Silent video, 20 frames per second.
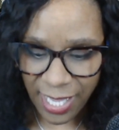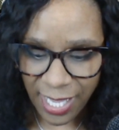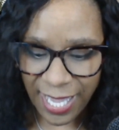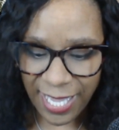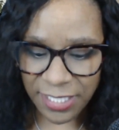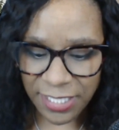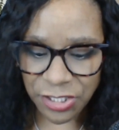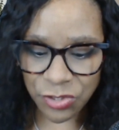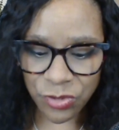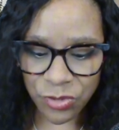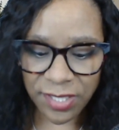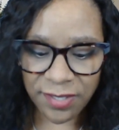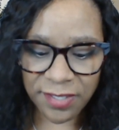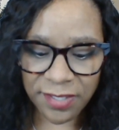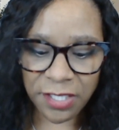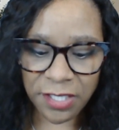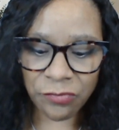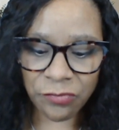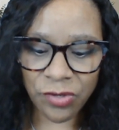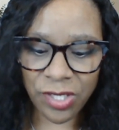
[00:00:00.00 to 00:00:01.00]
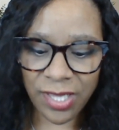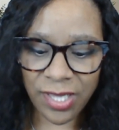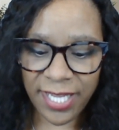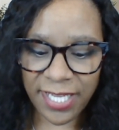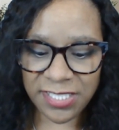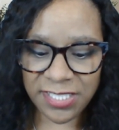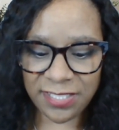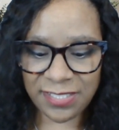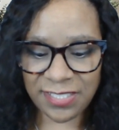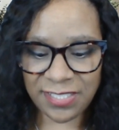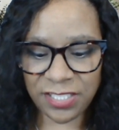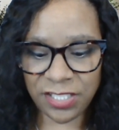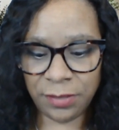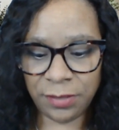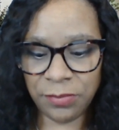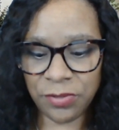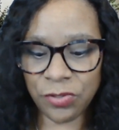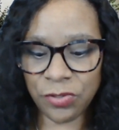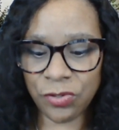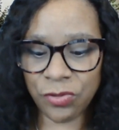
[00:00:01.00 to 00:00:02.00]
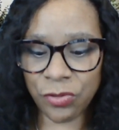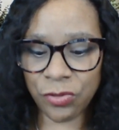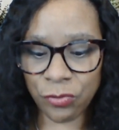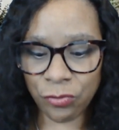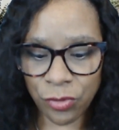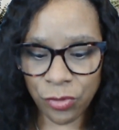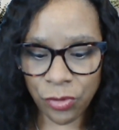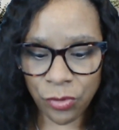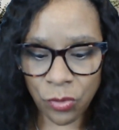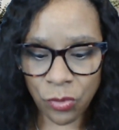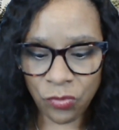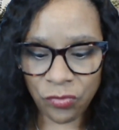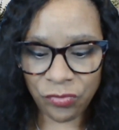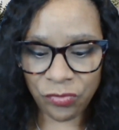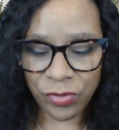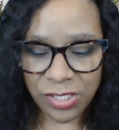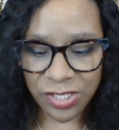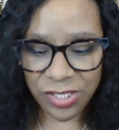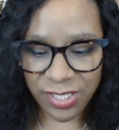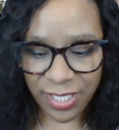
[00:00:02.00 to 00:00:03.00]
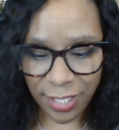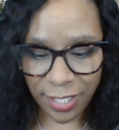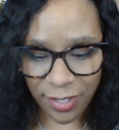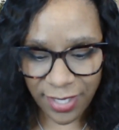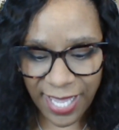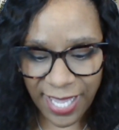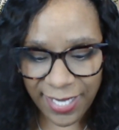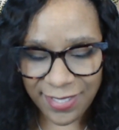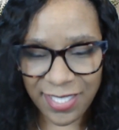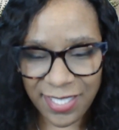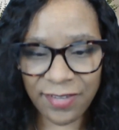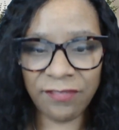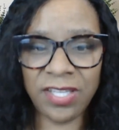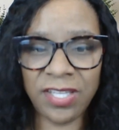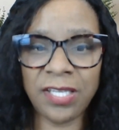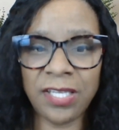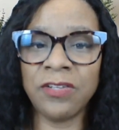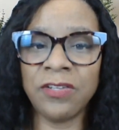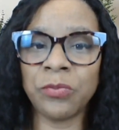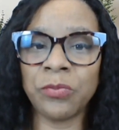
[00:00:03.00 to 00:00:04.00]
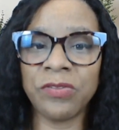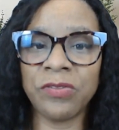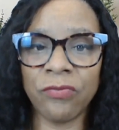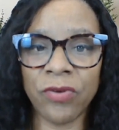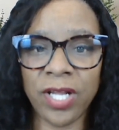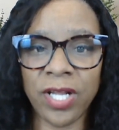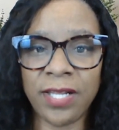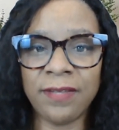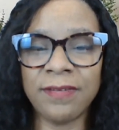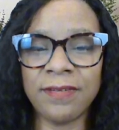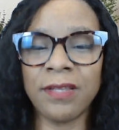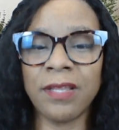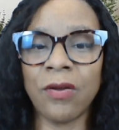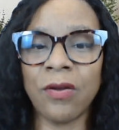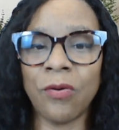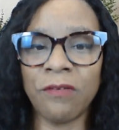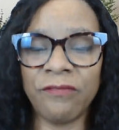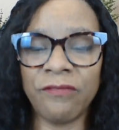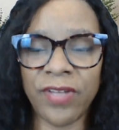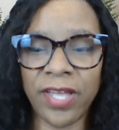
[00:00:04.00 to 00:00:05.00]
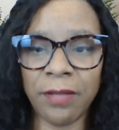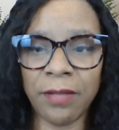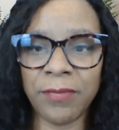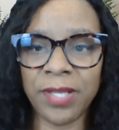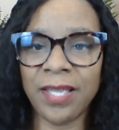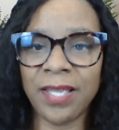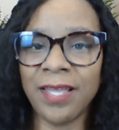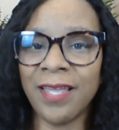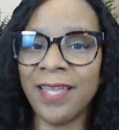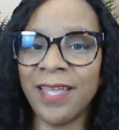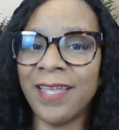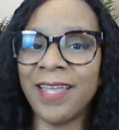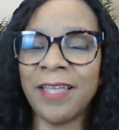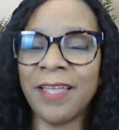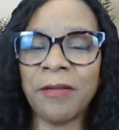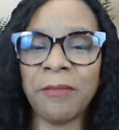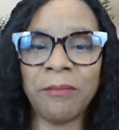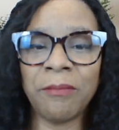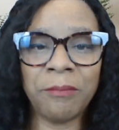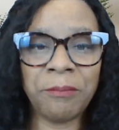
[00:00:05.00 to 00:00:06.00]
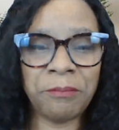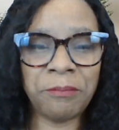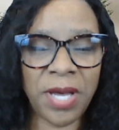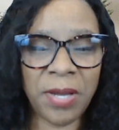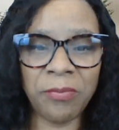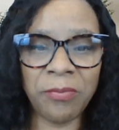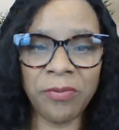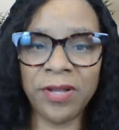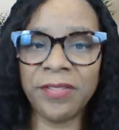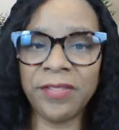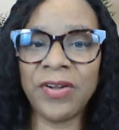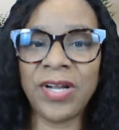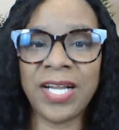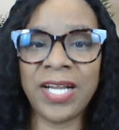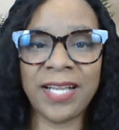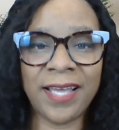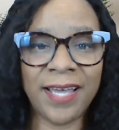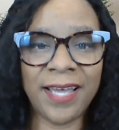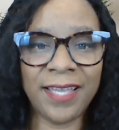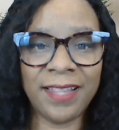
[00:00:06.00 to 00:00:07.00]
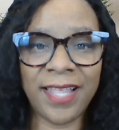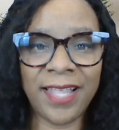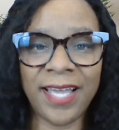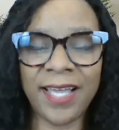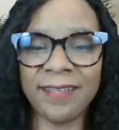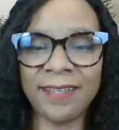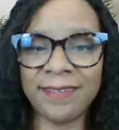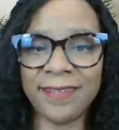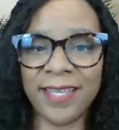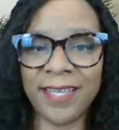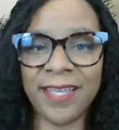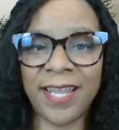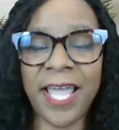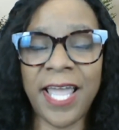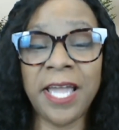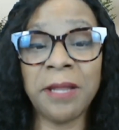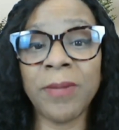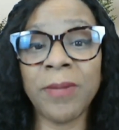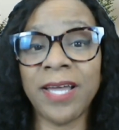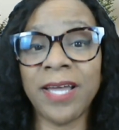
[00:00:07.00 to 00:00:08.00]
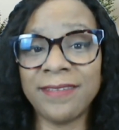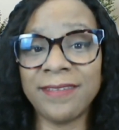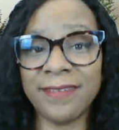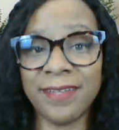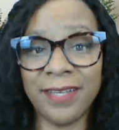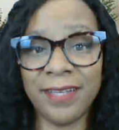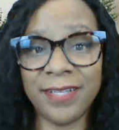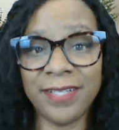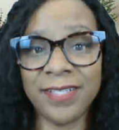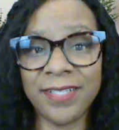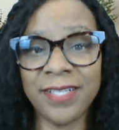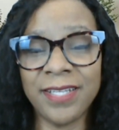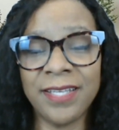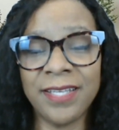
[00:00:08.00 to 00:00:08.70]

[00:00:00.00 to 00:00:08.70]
And strengthening relationships through shared activities with friends or family. My brother and I, like I said, and my son.